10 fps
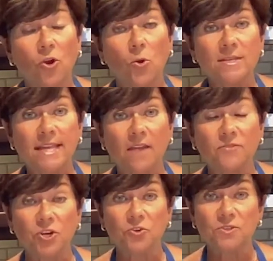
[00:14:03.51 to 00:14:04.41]
always
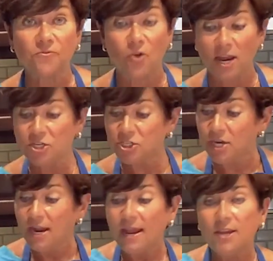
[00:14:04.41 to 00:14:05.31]
have to use
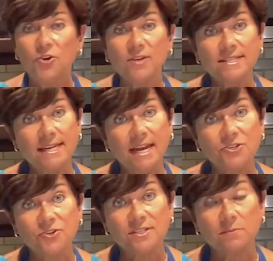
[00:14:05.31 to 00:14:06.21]
fresh. You can see I
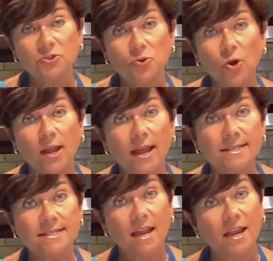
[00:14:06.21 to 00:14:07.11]
took some shortcuts.